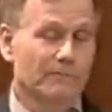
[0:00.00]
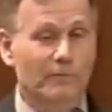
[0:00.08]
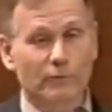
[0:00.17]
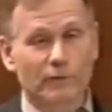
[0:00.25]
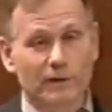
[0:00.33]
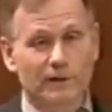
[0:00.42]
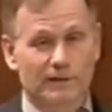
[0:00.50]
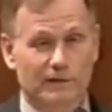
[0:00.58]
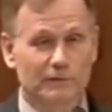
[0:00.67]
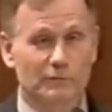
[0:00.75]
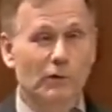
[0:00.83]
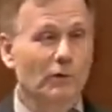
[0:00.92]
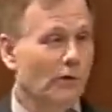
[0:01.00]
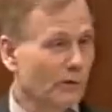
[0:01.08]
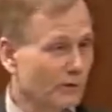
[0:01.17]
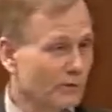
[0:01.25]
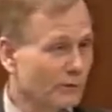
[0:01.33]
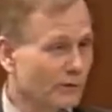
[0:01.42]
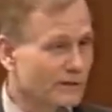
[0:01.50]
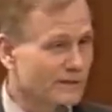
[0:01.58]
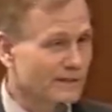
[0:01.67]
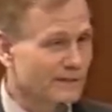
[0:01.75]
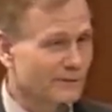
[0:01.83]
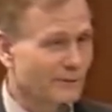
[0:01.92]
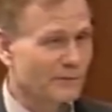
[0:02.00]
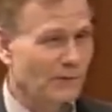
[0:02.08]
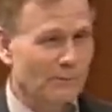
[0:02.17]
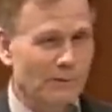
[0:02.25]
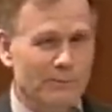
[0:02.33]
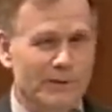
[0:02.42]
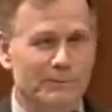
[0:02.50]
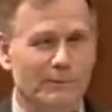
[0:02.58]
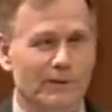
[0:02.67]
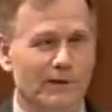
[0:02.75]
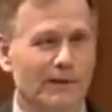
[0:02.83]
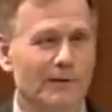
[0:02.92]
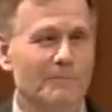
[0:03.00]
we no longer do these things with normal people.